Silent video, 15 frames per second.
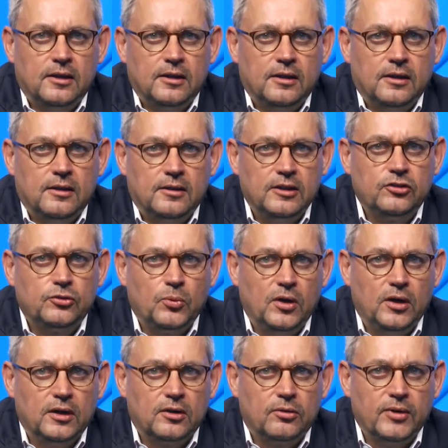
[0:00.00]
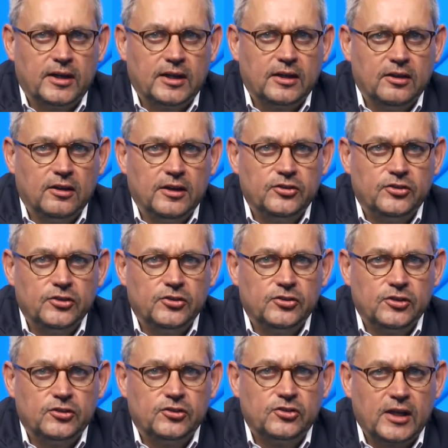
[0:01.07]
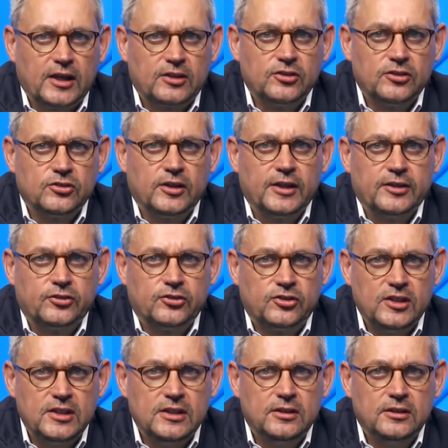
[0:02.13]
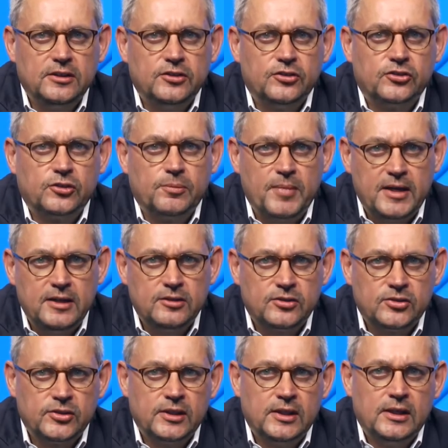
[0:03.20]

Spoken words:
This work recognizes that sectors like steel and cement,